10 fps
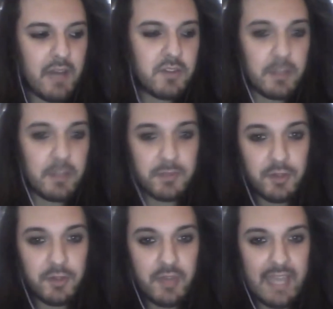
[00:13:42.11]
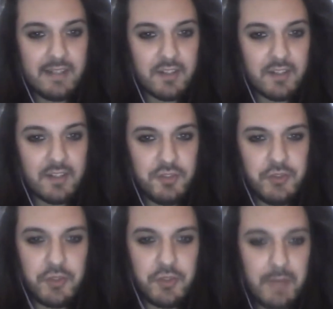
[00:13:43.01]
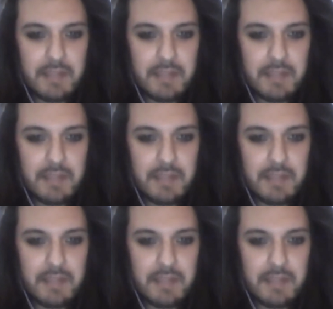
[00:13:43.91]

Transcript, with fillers: I looked up the ending on YouTube.